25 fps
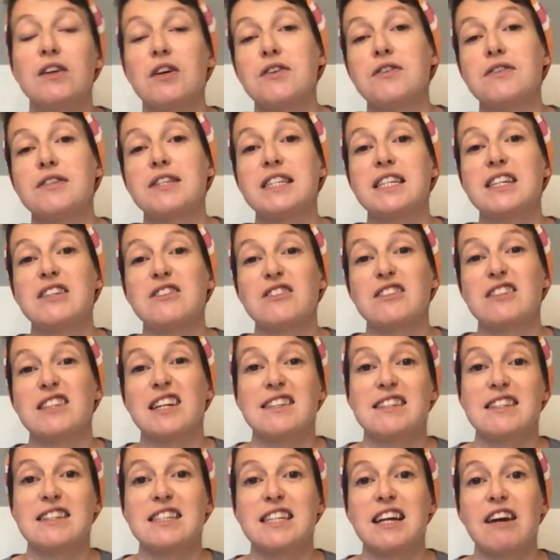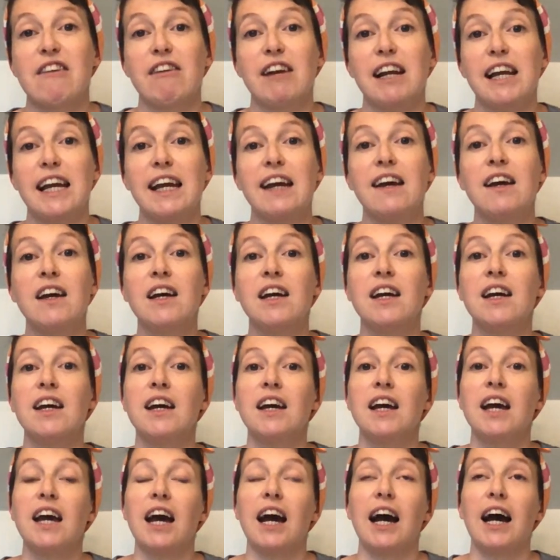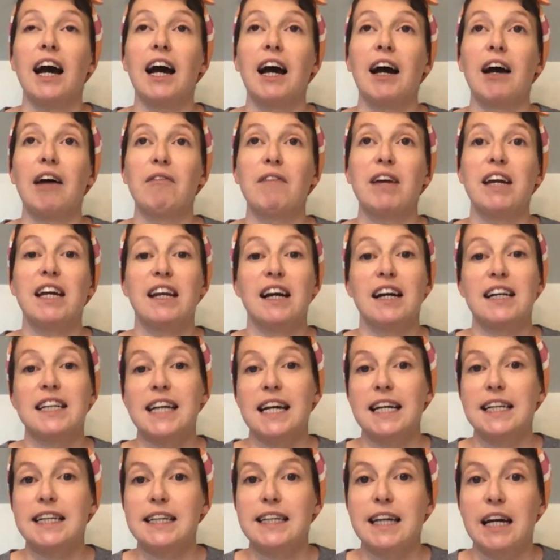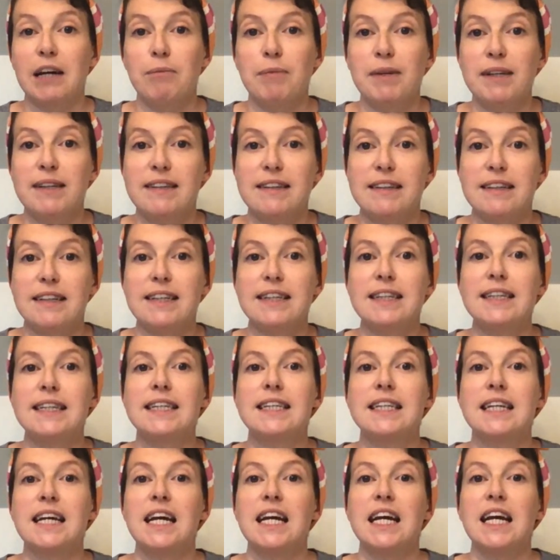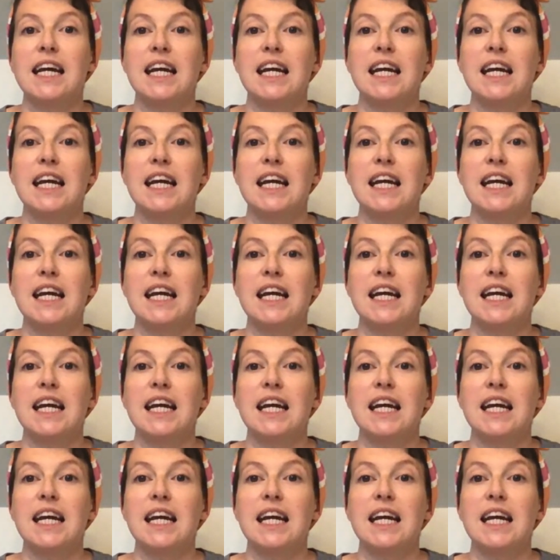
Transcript: those skills necessarily in our day-to-day business,